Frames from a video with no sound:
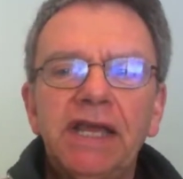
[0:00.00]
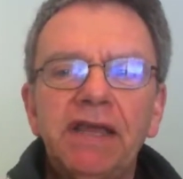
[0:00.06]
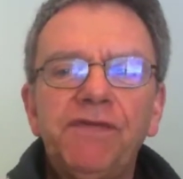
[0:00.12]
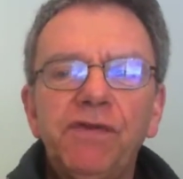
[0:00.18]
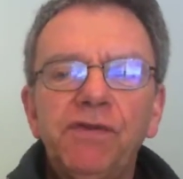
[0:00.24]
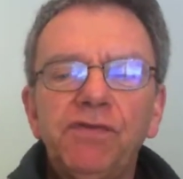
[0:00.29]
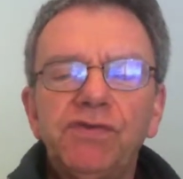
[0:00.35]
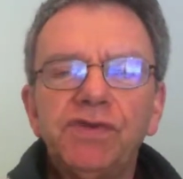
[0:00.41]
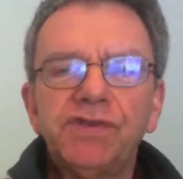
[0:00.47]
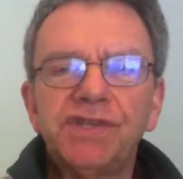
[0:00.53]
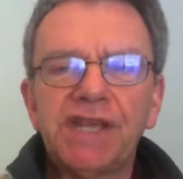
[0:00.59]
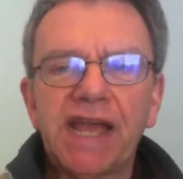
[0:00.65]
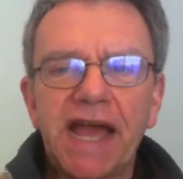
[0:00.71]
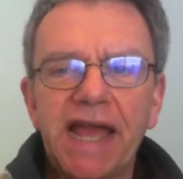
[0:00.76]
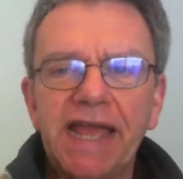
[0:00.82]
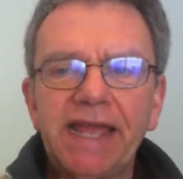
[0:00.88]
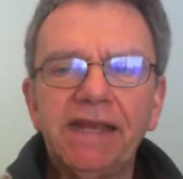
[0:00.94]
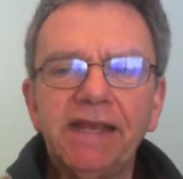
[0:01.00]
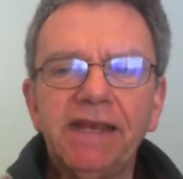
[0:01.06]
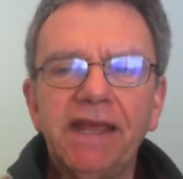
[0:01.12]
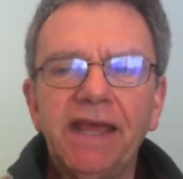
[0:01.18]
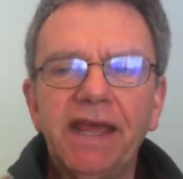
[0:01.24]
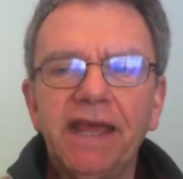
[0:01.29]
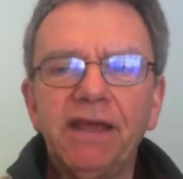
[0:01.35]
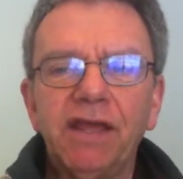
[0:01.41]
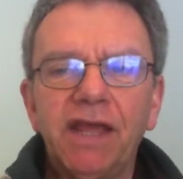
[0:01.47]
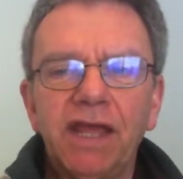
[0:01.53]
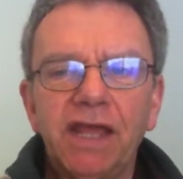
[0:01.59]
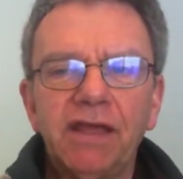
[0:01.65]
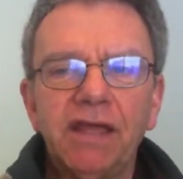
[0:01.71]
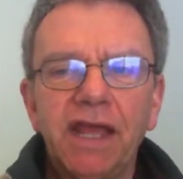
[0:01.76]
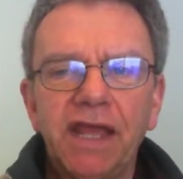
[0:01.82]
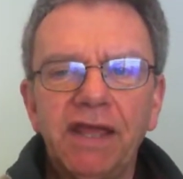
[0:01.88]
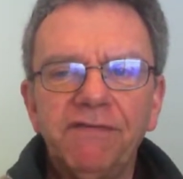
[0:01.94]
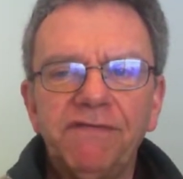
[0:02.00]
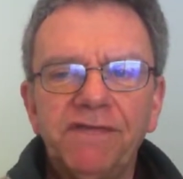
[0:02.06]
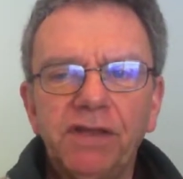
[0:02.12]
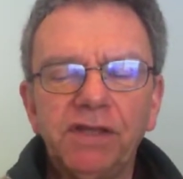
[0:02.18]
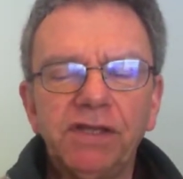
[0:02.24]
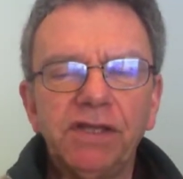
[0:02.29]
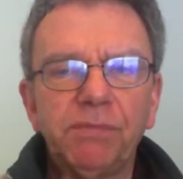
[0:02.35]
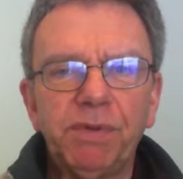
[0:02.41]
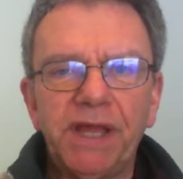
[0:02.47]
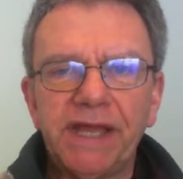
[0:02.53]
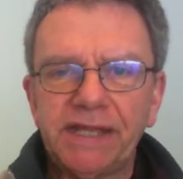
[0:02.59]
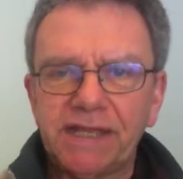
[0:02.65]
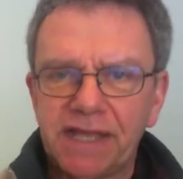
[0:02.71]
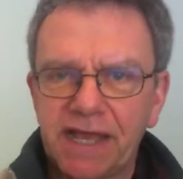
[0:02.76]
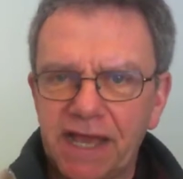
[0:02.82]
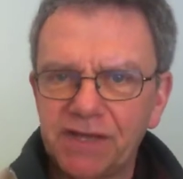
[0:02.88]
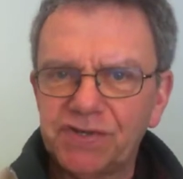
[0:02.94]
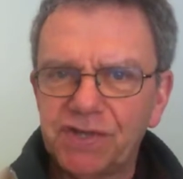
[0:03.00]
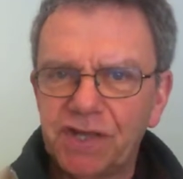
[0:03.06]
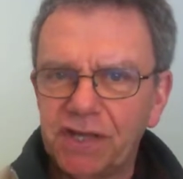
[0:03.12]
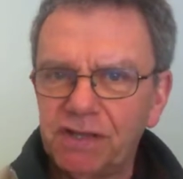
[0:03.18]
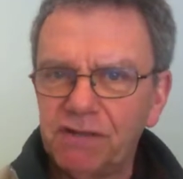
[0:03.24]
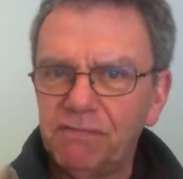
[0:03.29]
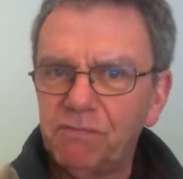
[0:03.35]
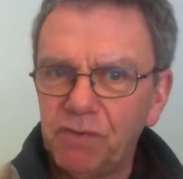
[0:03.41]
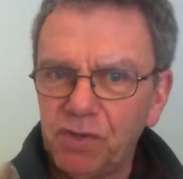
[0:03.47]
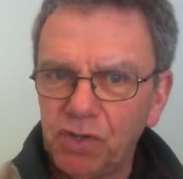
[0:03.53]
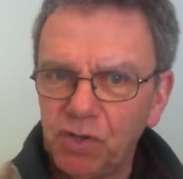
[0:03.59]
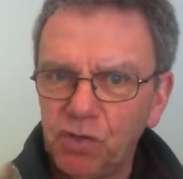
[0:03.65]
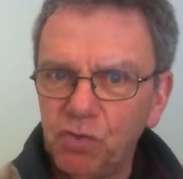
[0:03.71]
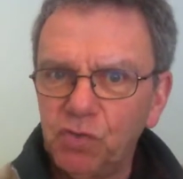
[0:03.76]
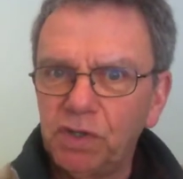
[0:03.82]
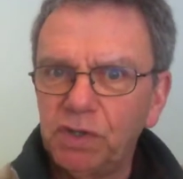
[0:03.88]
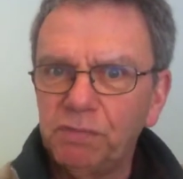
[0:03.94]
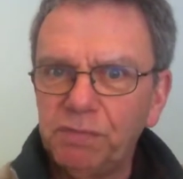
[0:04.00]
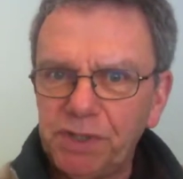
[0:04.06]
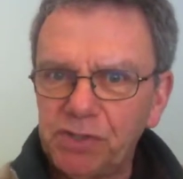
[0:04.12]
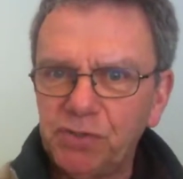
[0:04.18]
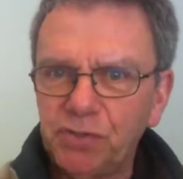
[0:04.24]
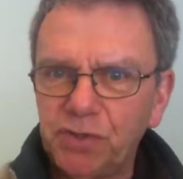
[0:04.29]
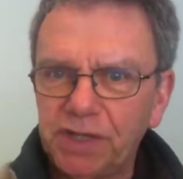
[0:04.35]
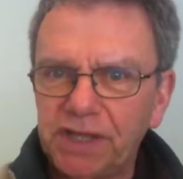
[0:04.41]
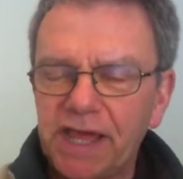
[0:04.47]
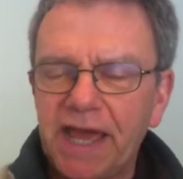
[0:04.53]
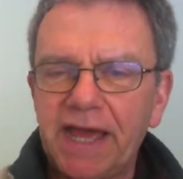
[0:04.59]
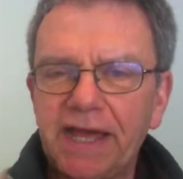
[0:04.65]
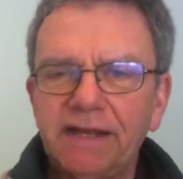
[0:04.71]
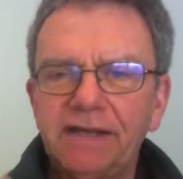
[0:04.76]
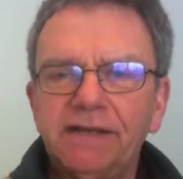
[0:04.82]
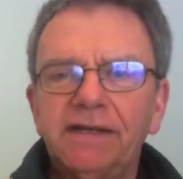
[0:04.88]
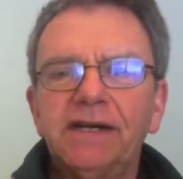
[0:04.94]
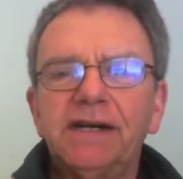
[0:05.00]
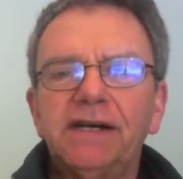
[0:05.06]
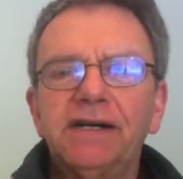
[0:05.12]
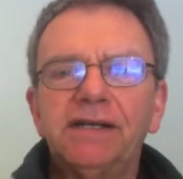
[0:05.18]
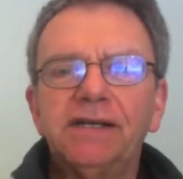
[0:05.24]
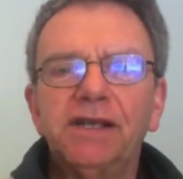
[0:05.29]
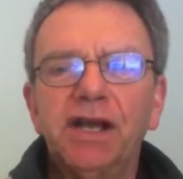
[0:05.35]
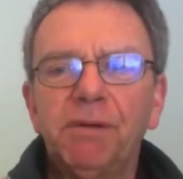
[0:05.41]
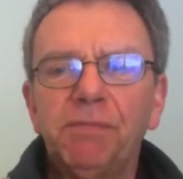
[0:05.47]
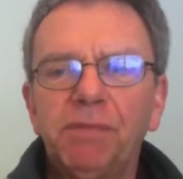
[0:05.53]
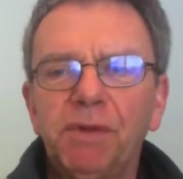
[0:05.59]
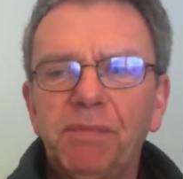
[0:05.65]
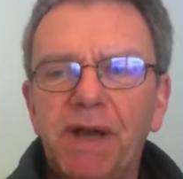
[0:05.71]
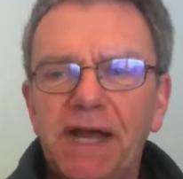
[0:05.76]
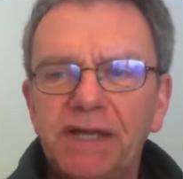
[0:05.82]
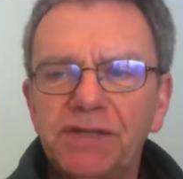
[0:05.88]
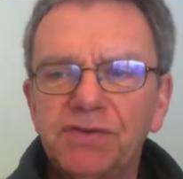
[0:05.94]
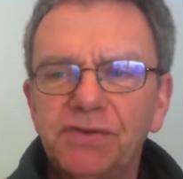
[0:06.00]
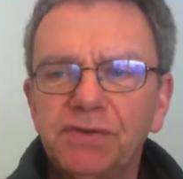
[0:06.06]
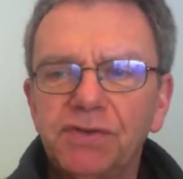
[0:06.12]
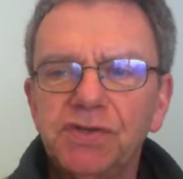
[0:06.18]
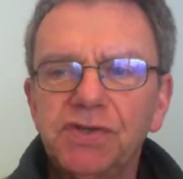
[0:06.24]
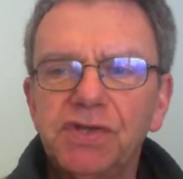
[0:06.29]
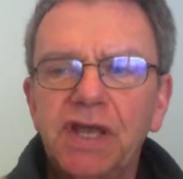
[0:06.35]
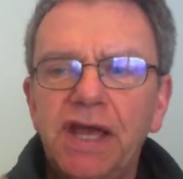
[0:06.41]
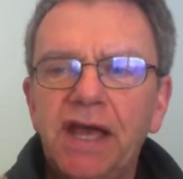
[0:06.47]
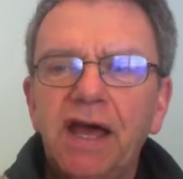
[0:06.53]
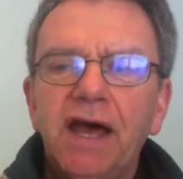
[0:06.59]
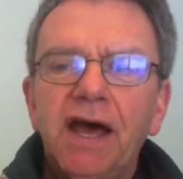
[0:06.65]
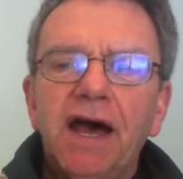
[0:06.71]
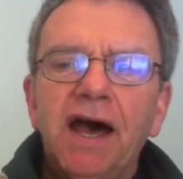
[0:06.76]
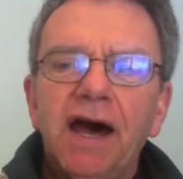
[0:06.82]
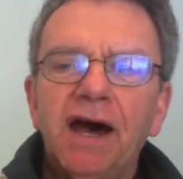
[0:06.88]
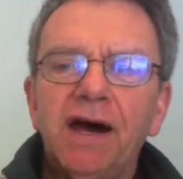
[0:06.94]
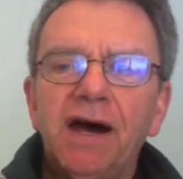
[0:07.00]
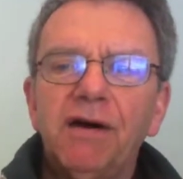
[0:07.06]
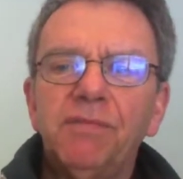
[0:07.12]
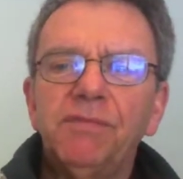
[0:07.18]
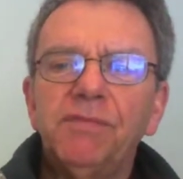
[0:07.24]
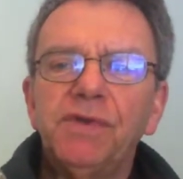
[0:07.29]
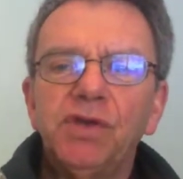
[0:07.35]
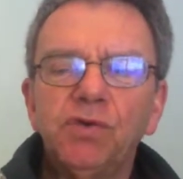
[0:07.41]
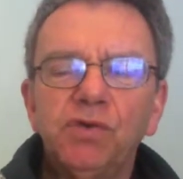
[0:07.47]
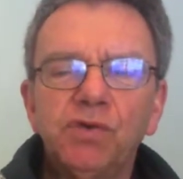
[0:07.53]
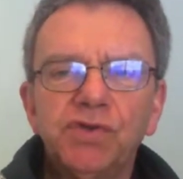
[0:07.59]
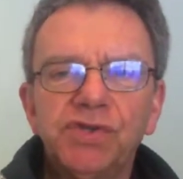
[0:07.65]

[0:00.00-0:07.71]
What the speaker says: If you design a fill-in-the-blank test, and you will be doing that in a couple of modules, you